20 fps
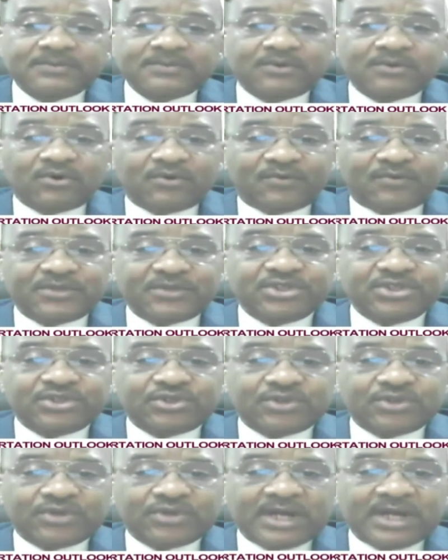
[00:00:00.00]
of
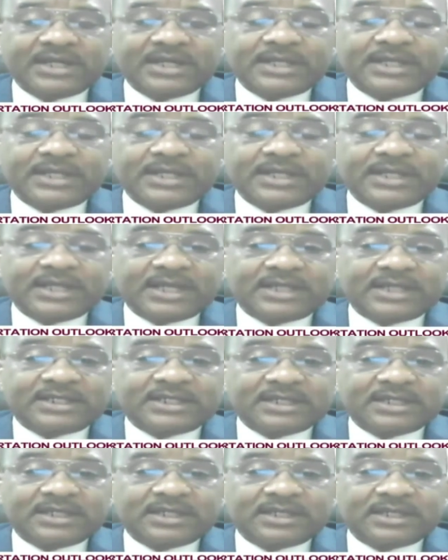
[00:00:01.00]
ensuring that
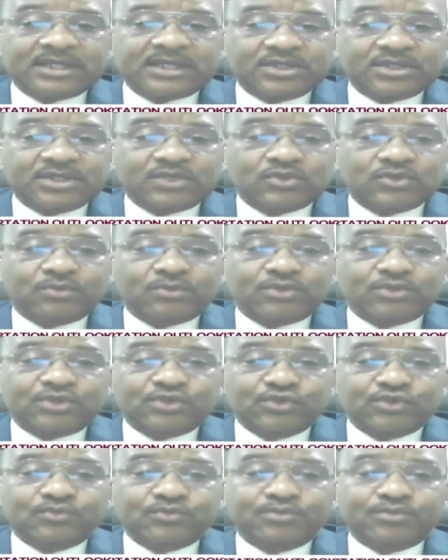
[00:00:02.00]
the issue of
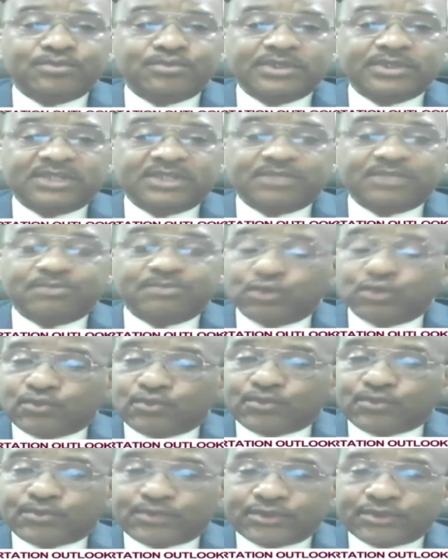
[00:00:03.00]
Deep
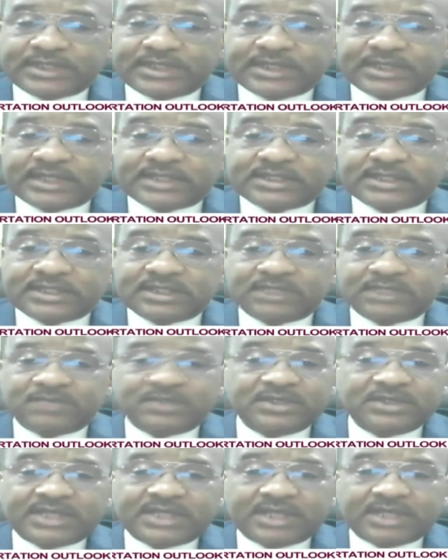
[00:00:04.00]
Blue projects has
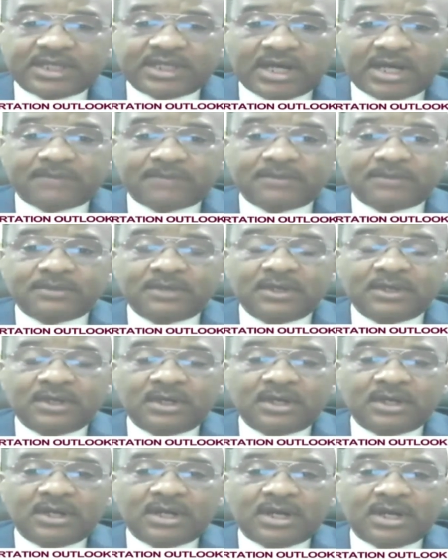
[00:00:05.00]
been taken up.
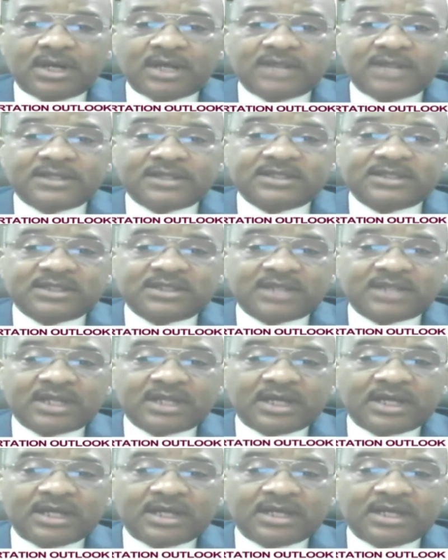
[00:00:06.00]
This is
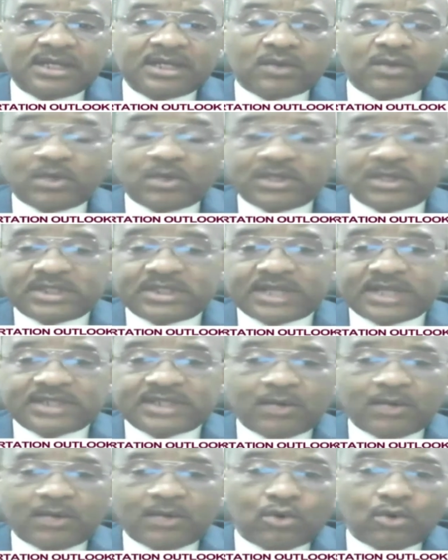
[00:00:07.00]
a contract
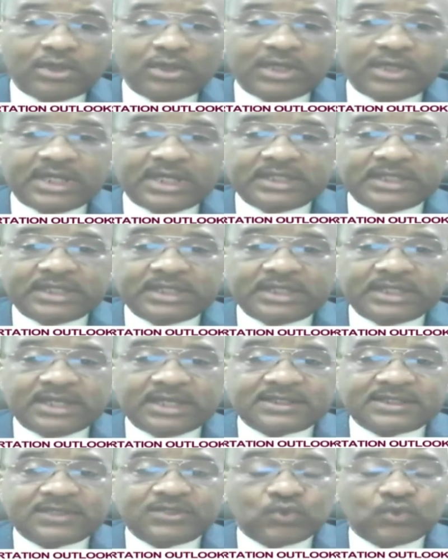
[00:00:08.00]
awarded
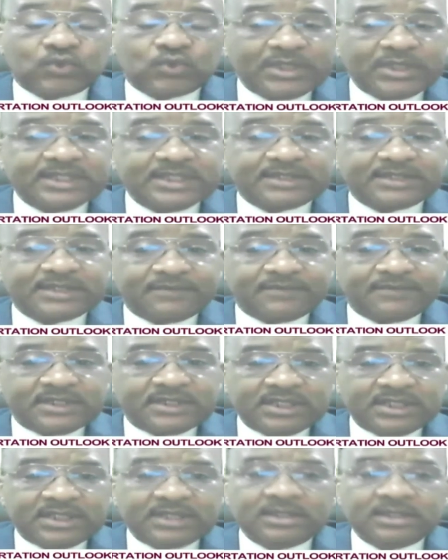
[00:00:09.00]
since
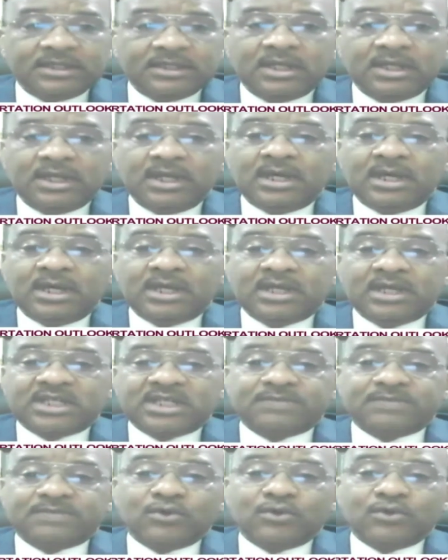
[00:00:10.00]
2017. It has
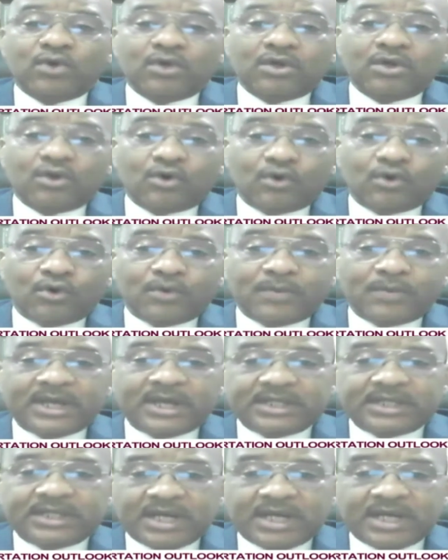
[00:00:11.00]
been going up and
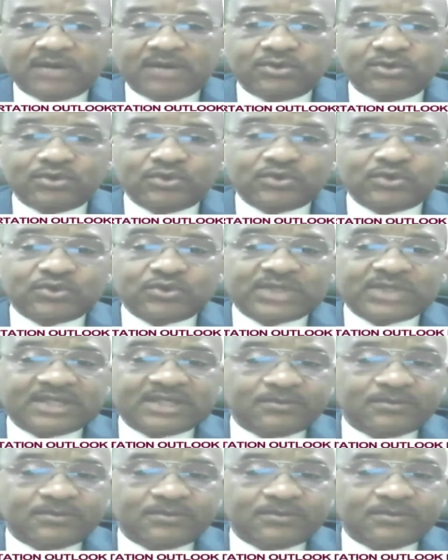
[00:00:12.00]
down due to certain